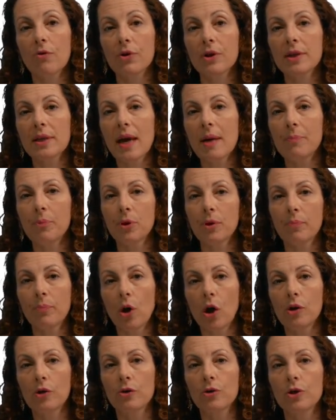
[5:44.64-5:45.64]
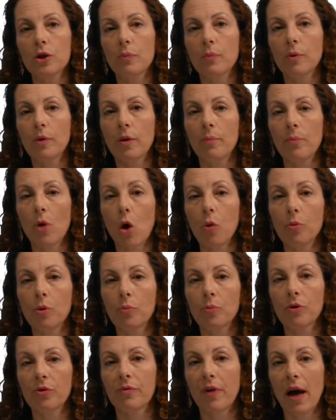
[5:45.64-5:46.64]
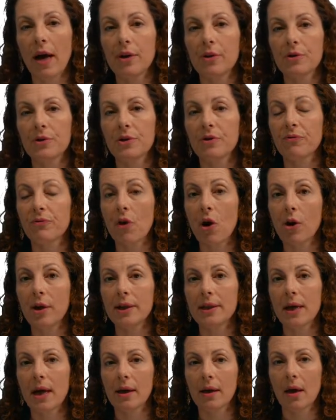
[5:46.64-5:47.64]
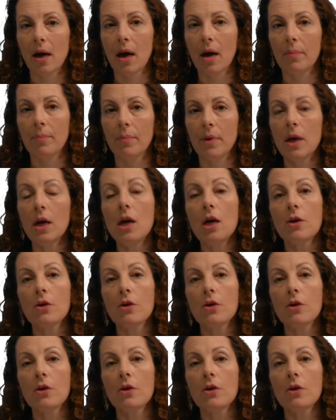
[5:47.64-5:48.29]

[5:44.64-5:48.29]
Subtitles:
For example, in partnership with the mobile provider Safari.com,